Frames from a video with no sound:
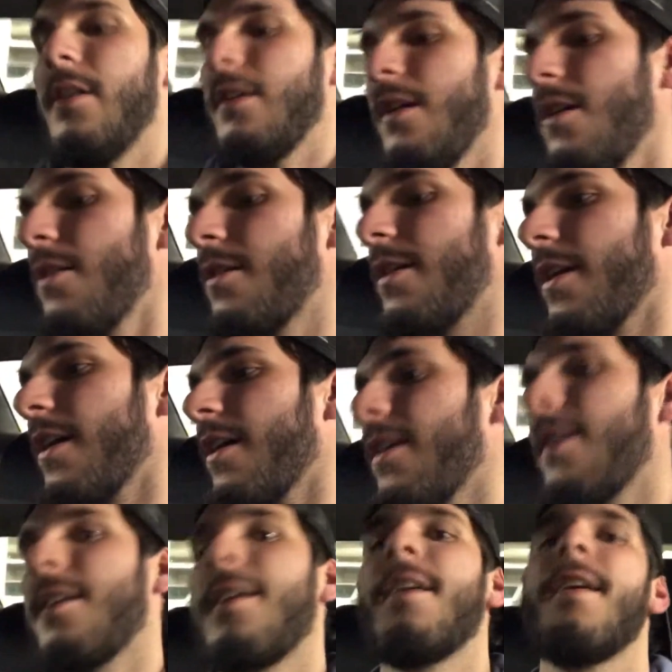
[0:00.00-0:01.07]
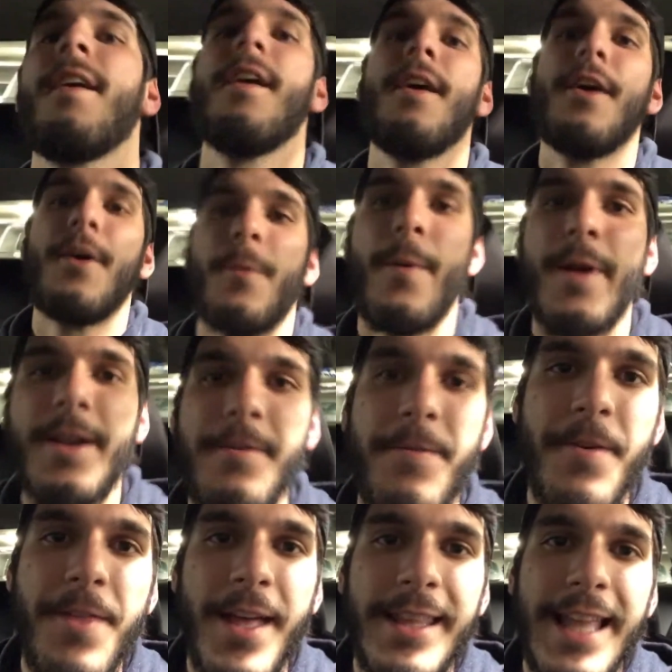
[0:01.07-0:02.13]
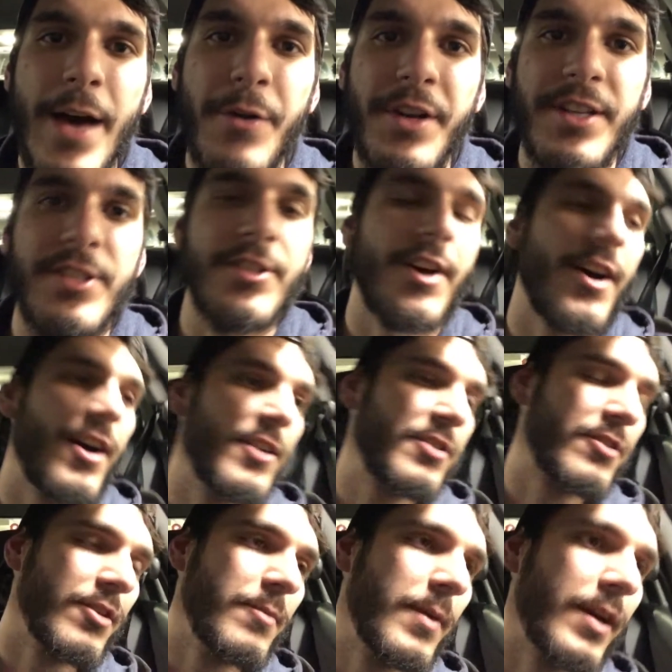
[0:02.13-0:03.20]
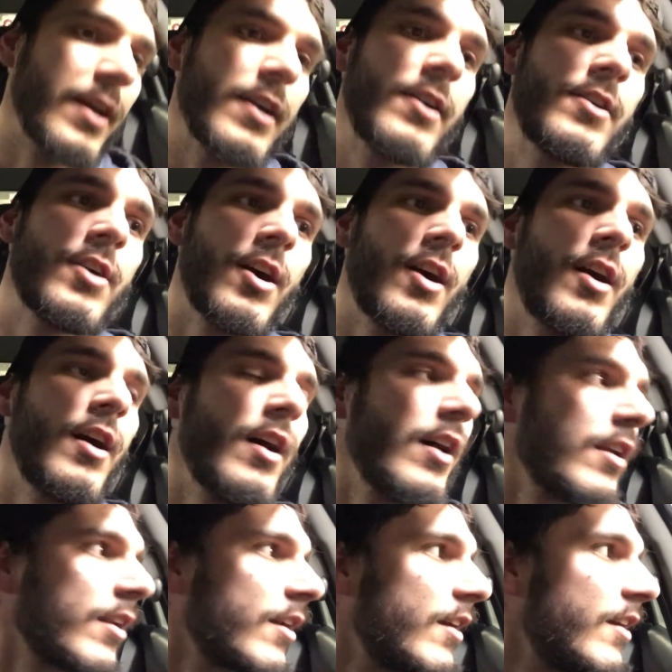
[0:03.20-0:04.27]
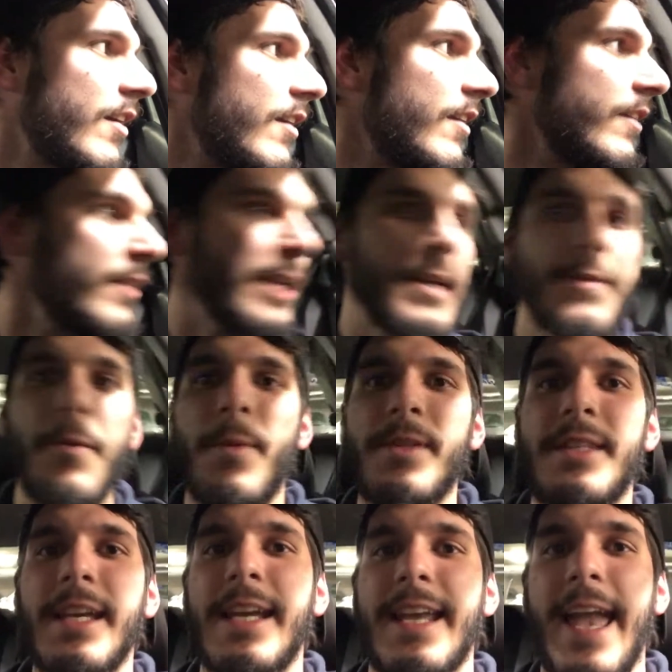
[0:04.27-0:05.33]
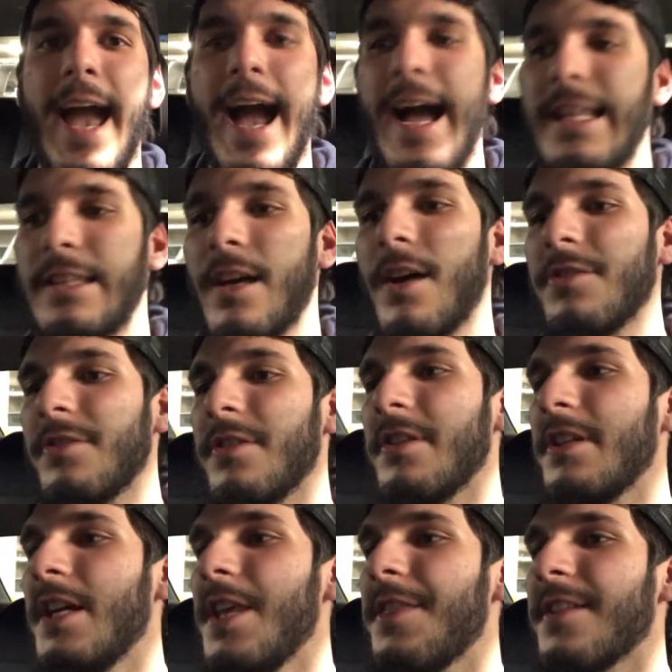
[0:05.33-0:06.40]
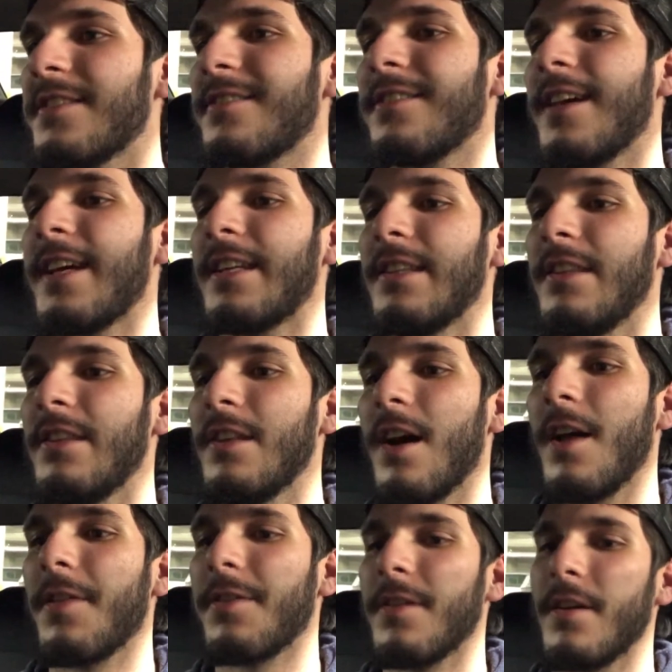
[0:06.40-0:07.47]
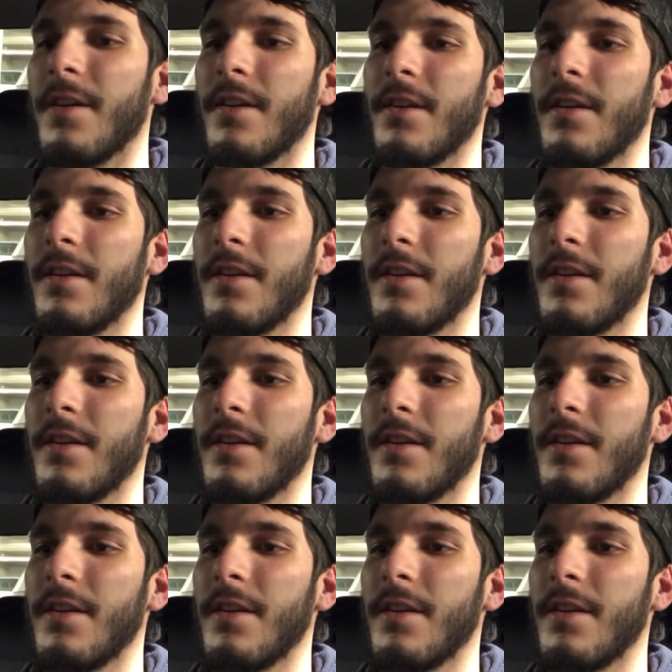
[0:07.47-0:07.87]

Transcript: Okay, ready for that loud exhaust. Oh my God. Even with the cat underneath, it's like nothing.